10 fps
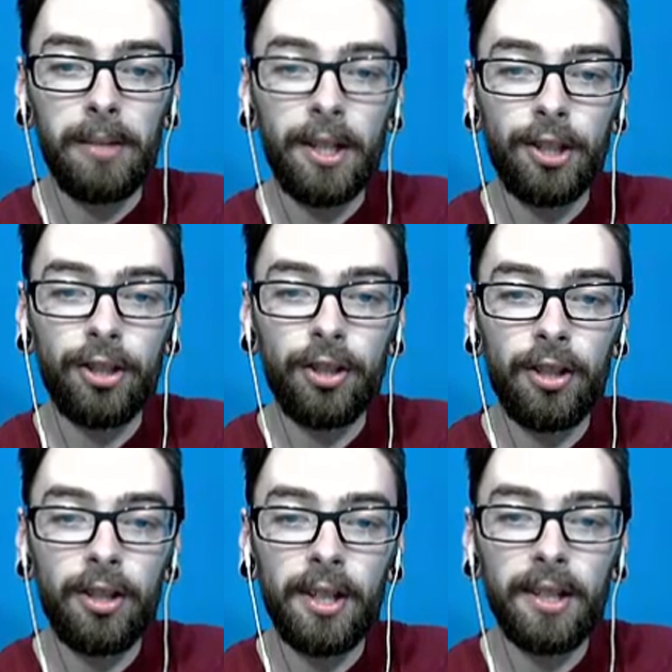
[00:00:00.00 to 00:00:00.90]
not
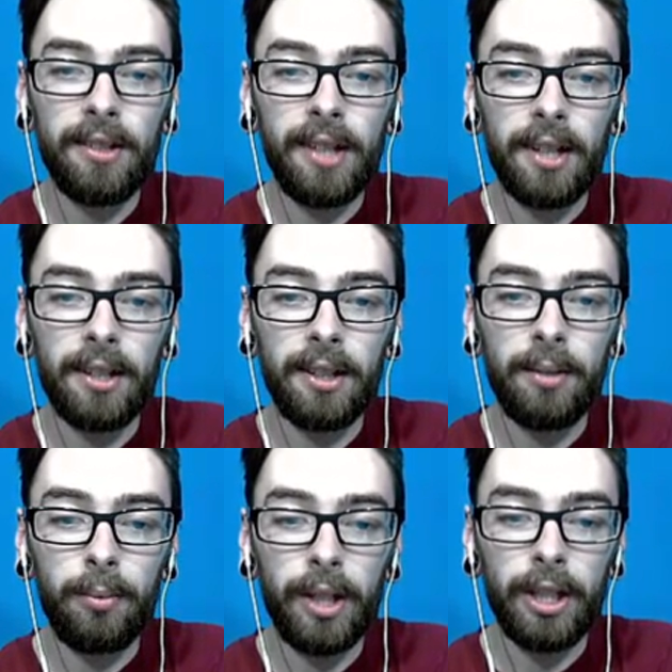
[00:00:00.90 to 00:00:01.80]
sure exactly
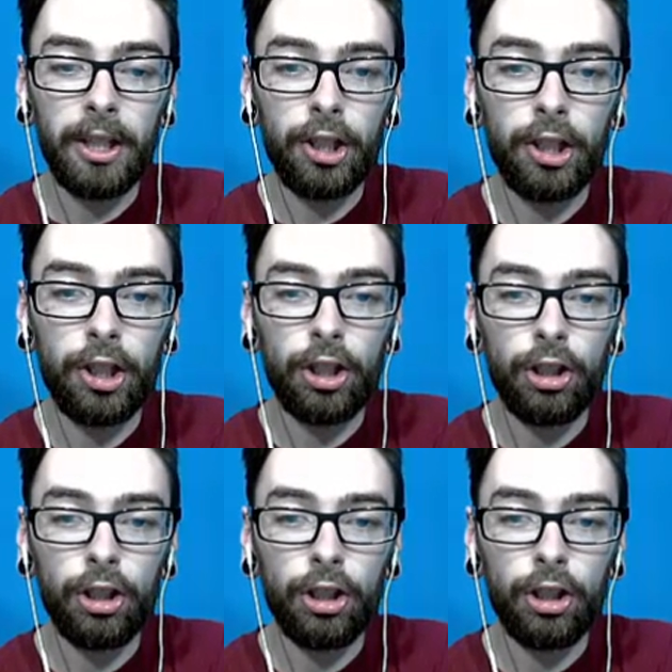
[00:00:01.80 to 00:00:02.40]
which.